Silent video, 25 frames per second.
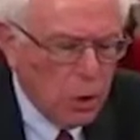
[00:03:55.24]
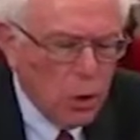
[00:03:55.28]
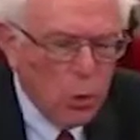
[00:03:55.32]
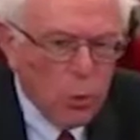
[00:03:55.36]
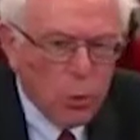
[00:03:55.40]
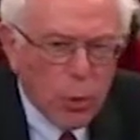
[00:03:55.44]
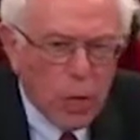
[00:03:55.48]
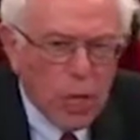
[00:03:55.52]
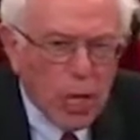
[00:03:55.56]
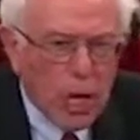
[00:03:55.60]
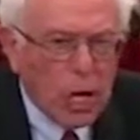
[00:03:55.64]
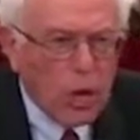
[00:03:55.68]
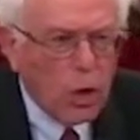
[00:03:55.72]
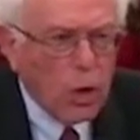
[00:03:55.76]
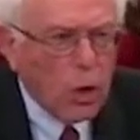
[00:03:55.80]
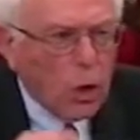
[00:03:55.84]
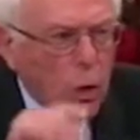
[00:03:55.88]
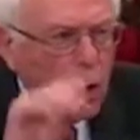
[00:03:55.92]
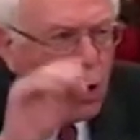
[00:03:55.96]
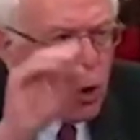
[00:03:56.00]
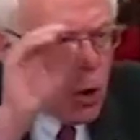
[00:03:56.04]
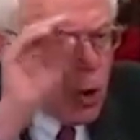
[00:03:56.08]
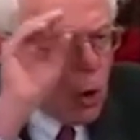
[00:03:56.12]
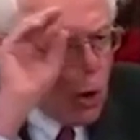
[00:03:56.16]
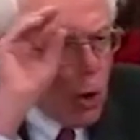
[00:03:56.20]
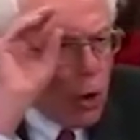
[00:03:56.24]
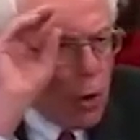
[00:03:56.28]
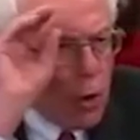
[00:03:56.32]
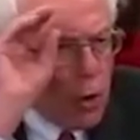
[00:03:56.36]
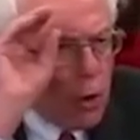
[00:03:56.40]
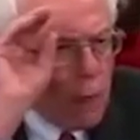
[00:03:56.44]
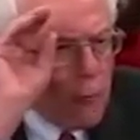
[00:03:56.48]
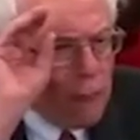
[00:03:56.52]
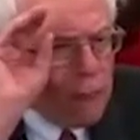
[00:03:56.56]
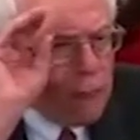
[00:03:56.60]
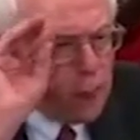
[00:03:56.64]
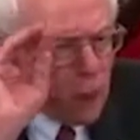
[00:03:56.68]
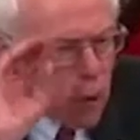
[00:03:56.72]
We are
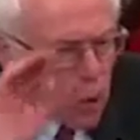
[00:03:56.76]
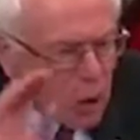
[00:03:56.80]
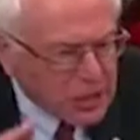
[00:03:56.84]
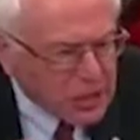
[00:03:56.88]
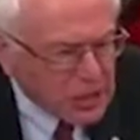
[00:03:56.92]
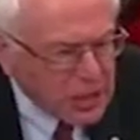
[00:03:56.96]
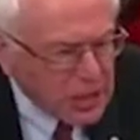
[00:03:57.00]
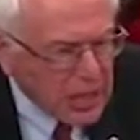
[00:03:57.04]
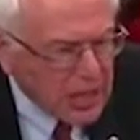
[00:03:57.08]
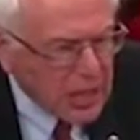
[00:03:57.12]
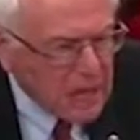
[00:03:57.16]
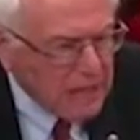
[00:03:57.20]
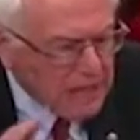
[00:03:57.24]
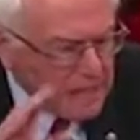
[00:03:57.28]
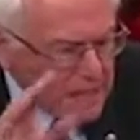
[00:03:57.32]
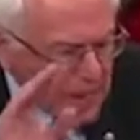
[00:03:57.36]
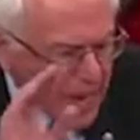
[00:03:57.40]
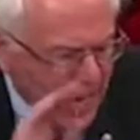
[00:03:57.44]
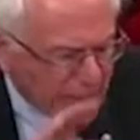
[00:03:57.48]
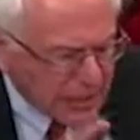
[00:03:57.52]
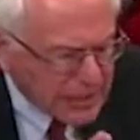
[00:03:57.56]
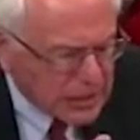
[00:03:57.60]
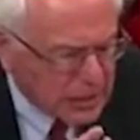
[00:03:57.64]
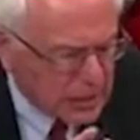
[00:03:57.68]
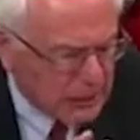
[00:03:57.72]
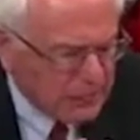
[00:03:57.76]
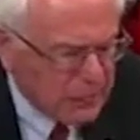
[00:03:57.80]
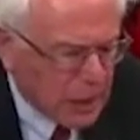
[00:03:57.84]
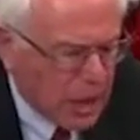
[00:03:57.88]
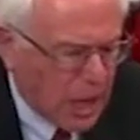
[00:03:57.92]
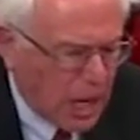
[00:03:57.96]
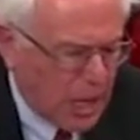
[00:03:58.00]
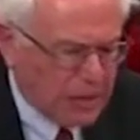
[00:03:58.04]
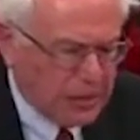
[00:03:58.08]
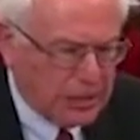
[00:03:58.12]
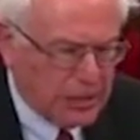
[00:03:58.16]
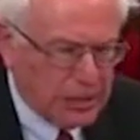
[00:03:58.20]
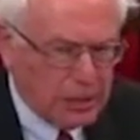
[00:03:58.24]
forcing massive
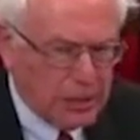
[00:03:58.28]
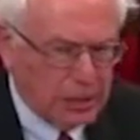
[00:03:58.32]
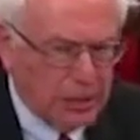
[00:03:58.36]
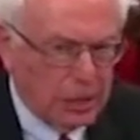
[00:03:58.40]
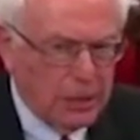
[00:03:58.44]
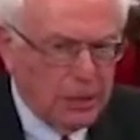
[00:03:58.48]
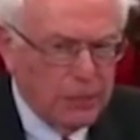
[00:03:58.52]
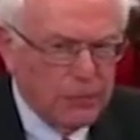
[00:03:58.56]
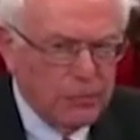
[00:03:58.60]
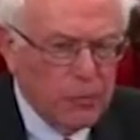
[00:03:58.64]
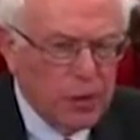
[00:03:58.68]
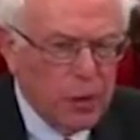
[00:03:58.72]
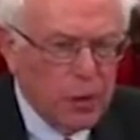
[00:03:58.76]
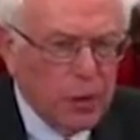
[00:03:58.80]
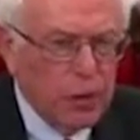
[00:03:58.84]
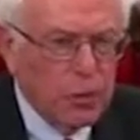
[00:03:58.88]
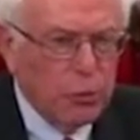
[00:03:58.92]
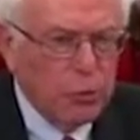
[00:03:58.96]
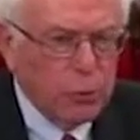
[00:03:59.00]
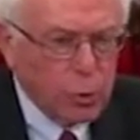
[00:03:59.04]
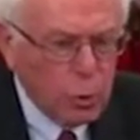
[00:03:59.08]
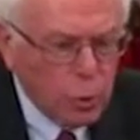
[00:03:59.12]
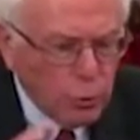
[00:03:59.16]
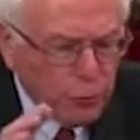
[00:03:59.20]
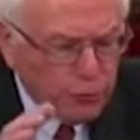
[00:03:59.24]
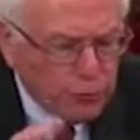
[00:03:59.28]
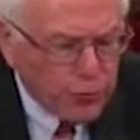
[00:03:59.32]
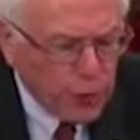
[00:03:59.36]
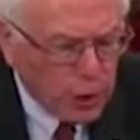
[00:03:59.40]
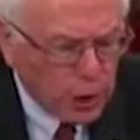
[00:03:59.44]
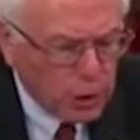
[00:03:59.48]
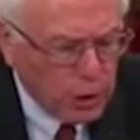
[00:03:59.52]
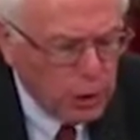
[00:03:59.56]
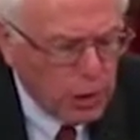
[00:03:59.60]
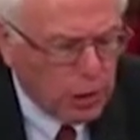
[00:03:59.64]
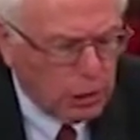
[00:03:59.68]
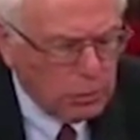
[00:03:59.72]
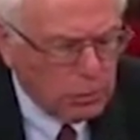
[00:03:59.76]
cuts through
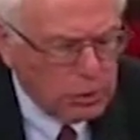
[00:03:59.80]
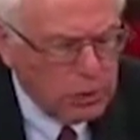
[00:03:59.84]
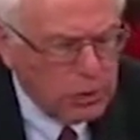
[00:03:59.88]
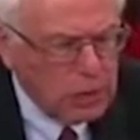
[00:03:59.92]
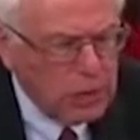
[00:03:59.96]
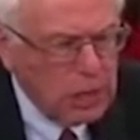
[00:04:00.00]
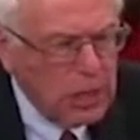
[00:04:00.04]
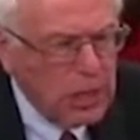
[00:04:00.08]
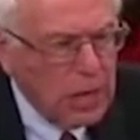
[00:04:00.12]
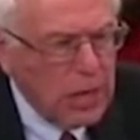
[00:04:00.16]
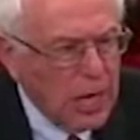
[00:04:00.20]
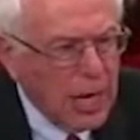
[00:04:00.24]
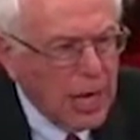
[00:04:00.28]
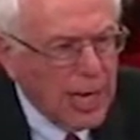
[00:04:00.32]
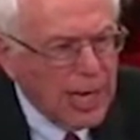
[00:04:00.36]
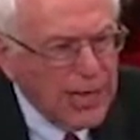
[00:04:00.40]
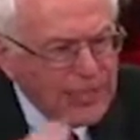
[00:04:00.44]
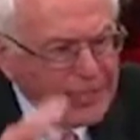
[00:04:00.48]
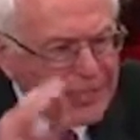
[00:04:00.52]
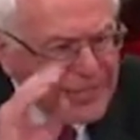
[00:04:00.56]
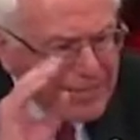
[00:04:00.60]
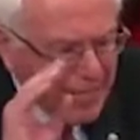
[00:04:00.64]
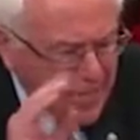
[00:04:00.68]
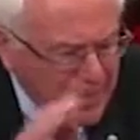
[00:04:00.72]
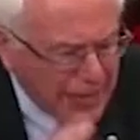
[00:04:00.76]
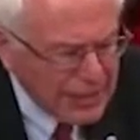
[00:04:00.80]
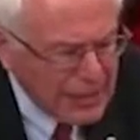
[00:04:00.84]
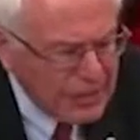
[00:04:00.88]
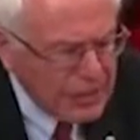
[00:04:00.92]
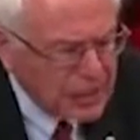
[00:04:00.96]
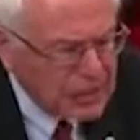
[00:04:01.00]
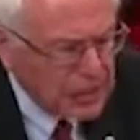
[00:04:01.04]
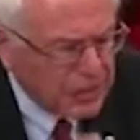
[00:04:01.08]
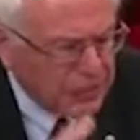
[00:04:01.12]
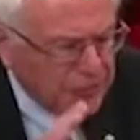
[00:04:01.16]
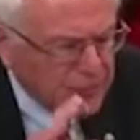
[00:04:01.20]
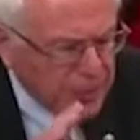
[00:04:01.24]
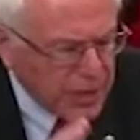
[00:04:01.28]
furloughs on
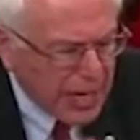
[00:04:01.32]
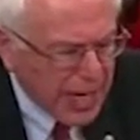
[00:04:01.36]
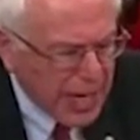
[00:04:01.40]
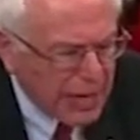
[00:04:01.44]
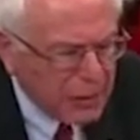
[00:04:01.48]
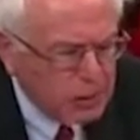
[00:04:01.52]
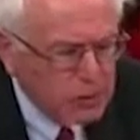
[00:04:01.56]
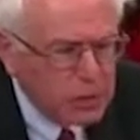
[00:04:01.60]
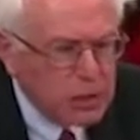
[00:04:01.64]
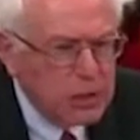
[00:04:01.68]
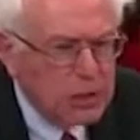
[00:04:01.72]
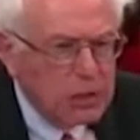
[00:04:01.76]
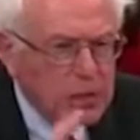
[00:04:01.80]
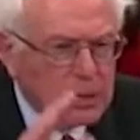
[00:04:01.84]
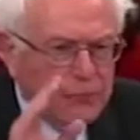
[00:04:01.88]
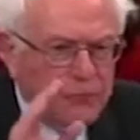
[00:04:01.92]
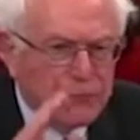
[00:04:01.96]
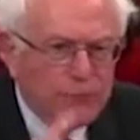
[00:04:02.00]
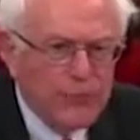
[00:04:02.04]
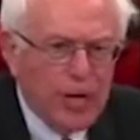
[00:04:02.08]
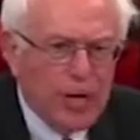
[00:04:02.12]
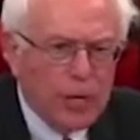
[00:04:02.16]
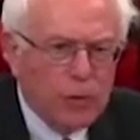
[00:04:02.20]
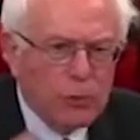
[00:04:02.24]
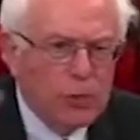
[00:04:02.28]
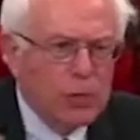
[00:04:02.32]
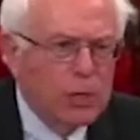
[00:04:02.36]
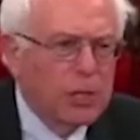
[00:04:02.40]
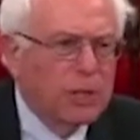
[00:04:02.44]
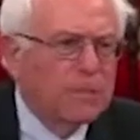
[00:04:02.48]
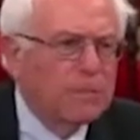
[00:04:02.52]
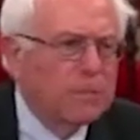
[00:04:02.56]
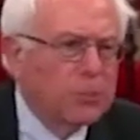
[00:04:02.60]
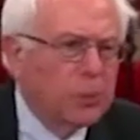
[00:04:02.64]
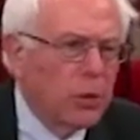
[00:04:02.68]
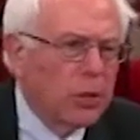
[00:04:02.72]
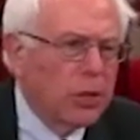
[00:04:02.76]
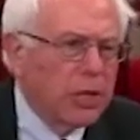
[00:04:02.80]
tens of thousands of federal
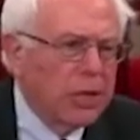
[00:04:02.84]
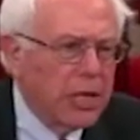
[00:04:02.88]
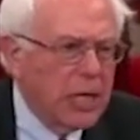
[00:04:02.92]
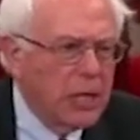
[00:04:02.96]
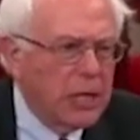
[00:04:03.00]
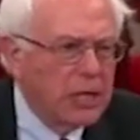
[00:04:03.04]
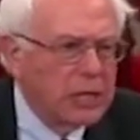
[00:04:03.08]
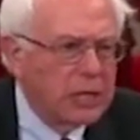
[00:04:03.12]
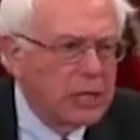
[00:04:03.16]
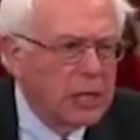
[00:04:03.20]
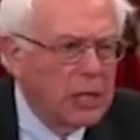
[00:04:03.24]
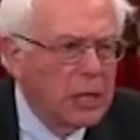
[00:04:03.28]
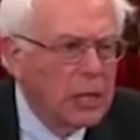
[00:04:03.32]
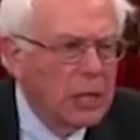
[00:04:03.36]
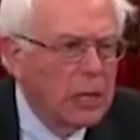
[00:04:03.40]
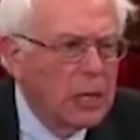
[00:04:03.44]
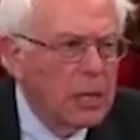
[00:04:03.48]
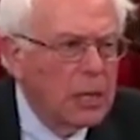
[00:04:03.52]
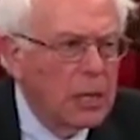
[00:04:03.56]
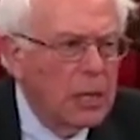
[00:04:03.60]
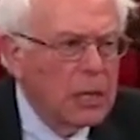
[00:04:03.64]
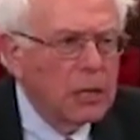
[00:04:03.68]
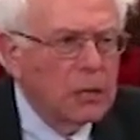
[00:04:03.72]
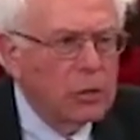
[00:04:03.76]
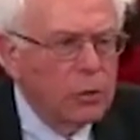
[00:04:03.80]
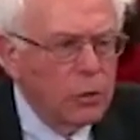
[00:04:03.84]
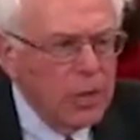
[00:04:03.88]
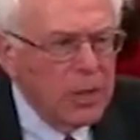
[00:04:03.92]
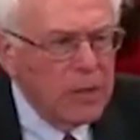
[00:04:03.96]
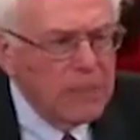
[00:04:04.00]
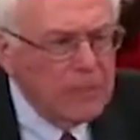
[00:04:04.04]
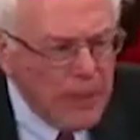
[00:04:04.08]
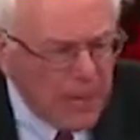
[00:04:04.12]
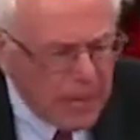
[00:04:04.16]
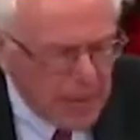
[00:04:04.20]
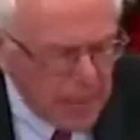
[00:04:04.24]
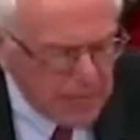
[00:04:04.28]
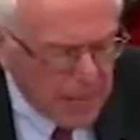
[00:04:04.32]
employees, including
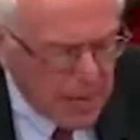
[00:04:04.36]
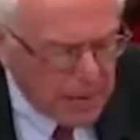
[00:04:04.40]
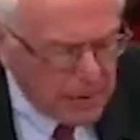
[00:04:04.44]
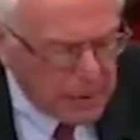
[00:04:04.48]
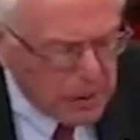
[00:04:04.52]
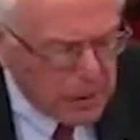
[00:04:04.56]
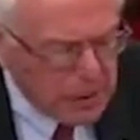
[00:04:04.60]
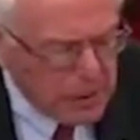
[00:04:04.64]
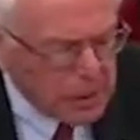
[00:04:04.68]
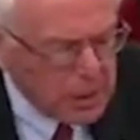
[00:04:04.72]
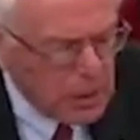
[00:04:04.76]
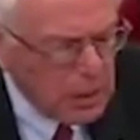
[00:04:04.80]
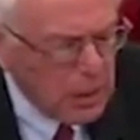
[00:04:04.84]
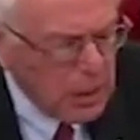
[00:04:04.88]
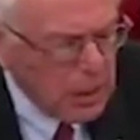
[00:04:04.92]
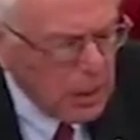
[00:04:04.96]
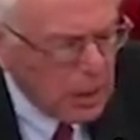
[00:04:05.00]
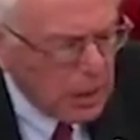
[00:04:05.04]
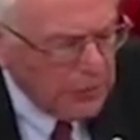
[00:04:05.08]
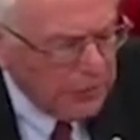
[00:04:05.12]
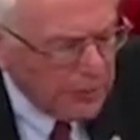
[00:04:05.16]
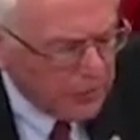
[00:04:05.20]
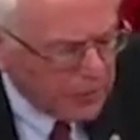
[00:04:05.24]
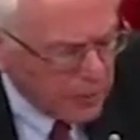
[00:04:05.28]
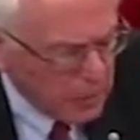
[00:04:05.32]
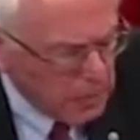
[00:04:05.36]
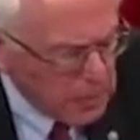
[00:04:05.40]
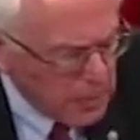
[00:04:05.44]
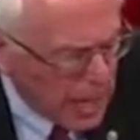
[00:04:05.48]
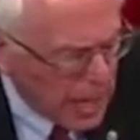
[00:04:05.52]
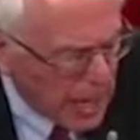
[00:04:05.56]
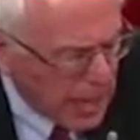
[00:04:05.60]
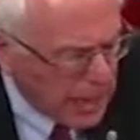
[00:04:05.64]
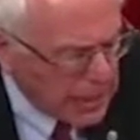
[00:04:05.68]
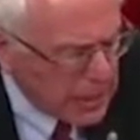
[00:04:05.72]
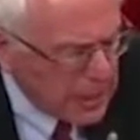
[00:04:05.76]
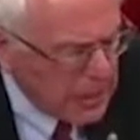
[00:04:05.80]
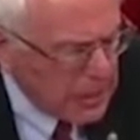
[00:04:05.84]
many members of the
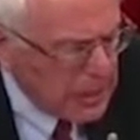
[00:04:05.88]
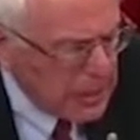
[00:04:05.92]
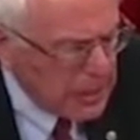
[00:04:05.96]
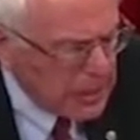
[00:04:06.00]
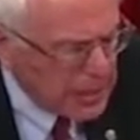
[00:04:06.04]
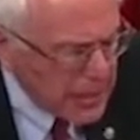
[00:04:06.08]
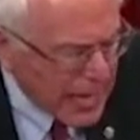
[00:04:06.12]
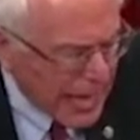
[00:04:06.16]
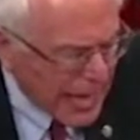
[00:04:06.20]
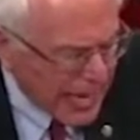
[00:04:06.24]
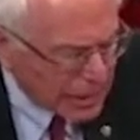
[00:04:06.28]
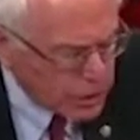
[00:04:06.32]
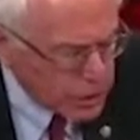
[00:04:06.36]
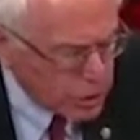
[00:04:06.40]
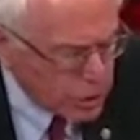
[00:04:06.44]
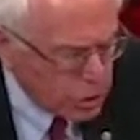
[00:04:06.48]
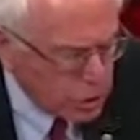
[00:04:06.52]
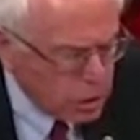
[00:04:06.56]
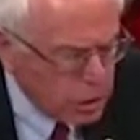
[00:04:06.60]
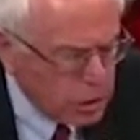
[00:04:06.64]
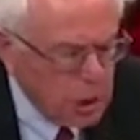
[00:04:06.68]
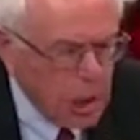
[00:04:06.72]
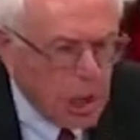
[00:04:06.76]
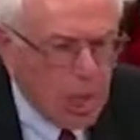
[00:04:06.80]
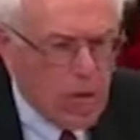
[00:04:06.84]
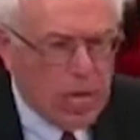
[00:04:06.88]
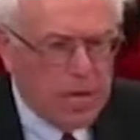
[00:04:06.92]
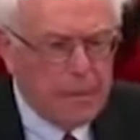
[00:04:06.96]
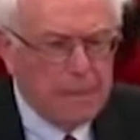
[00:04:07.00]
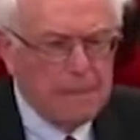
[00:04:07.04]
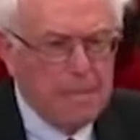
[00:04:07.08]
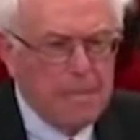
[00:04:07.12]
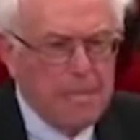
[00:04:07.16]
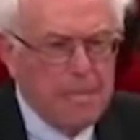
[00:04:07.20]
Vermont National Guard.